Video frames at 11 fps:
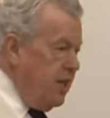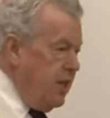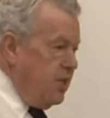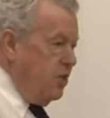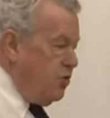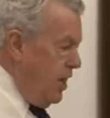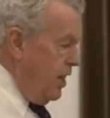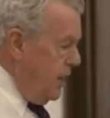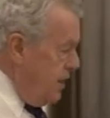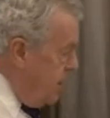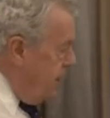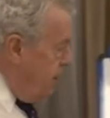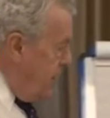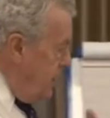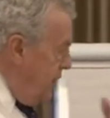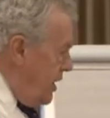his adrenaline. Instead of
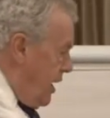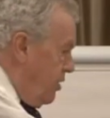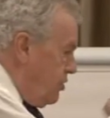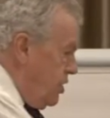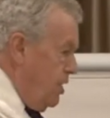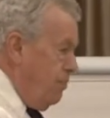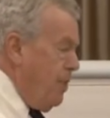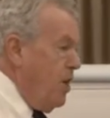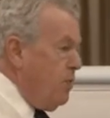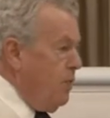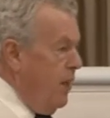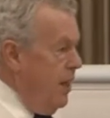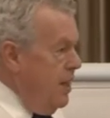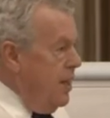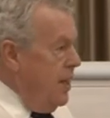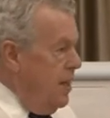getting it out in the pathway
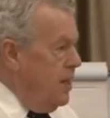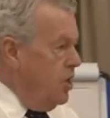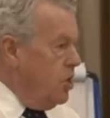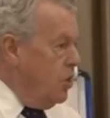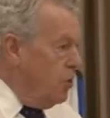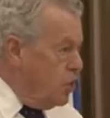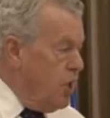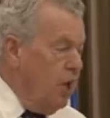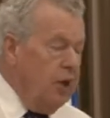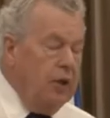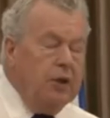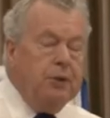that Gill showed,